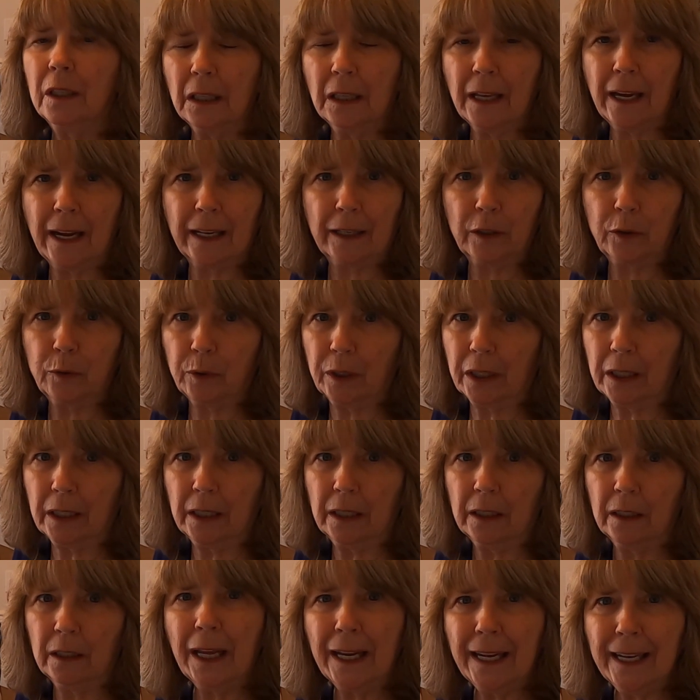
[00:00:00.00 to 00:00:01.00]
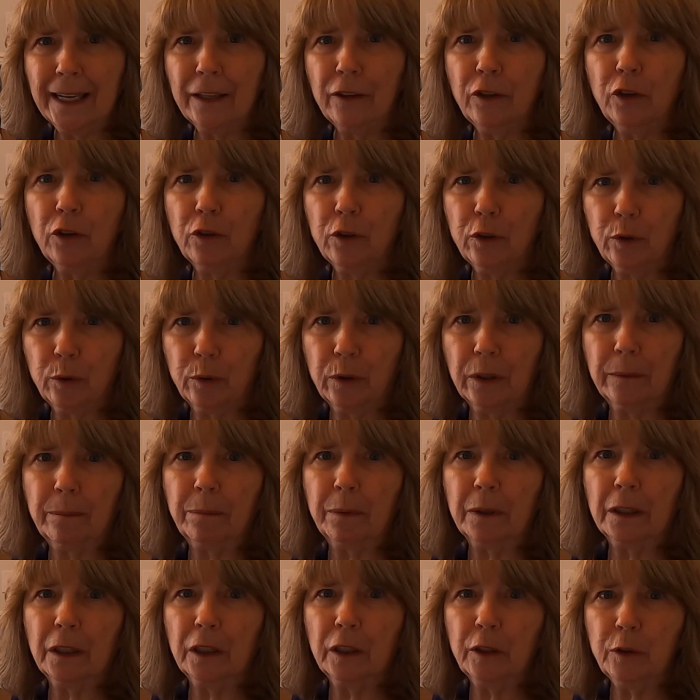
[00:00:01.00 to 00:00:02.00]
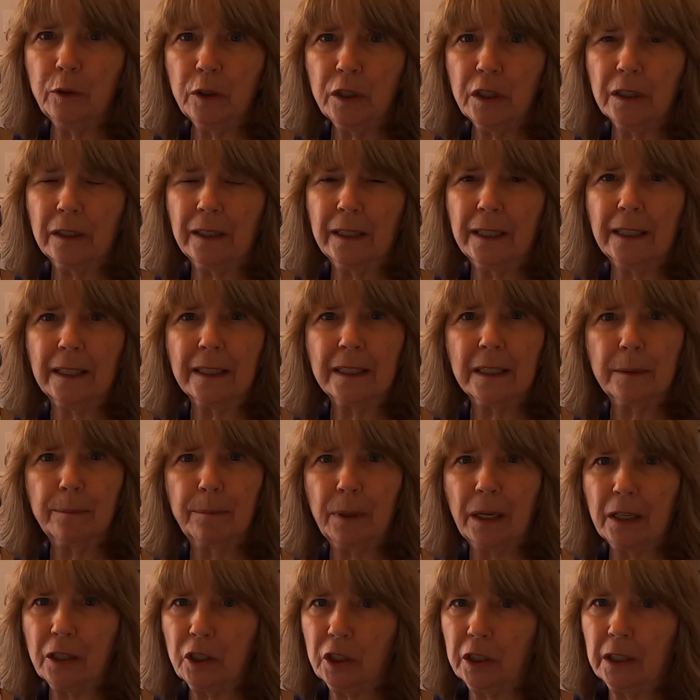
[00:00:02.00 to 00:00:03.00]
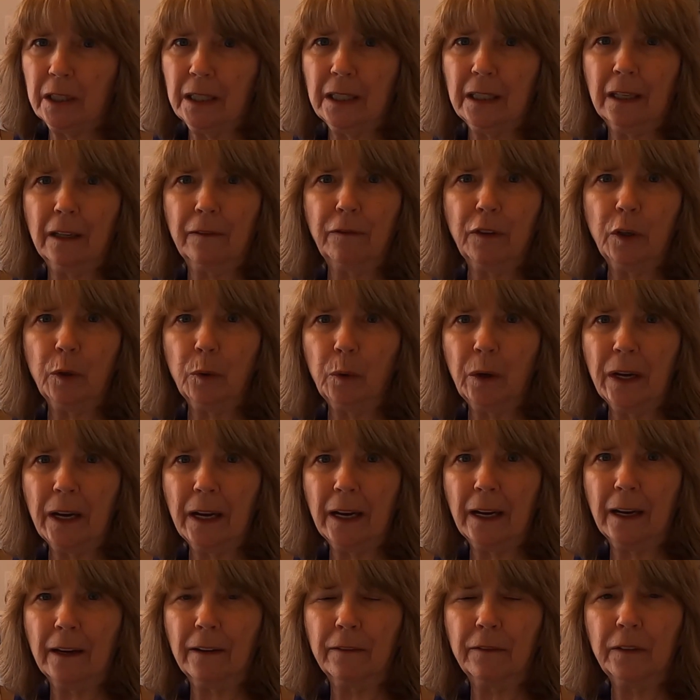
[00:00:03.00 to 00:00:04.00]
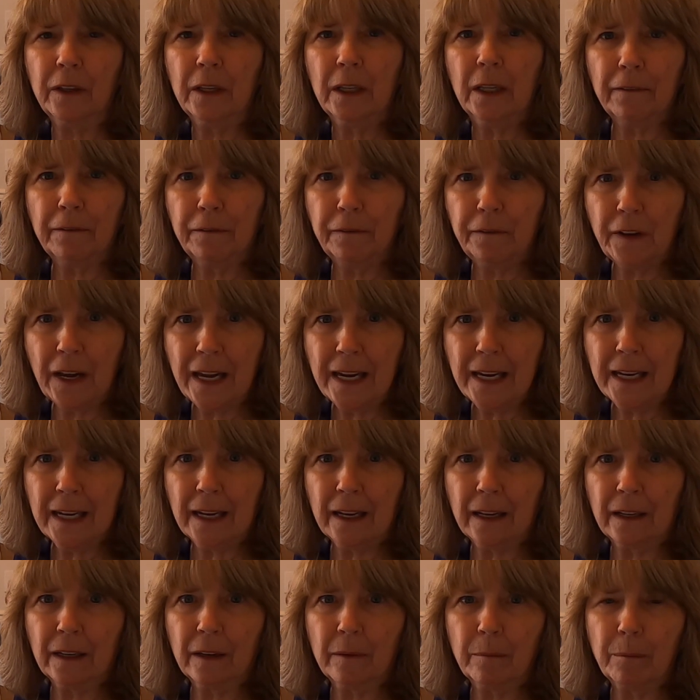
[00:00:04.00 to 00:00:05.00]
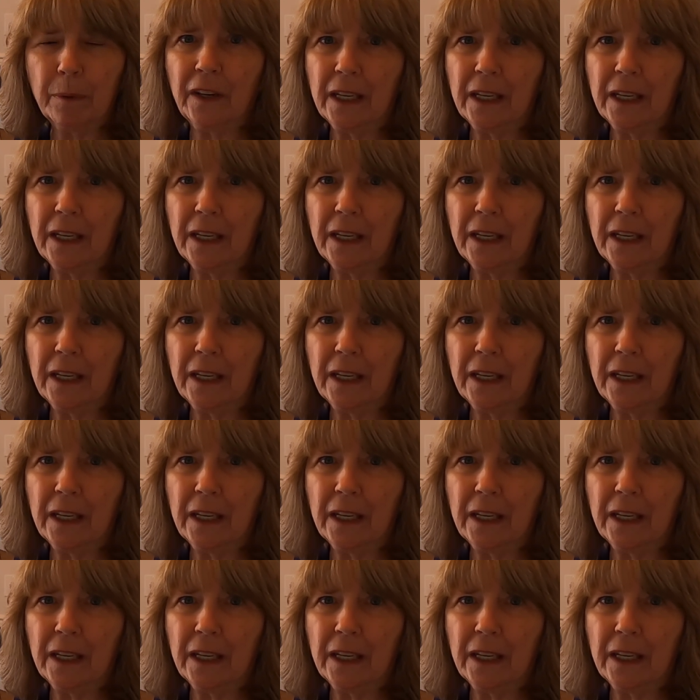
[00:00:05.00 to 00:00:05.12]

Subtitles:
electric, plan your trip loosely, especially if you have a van.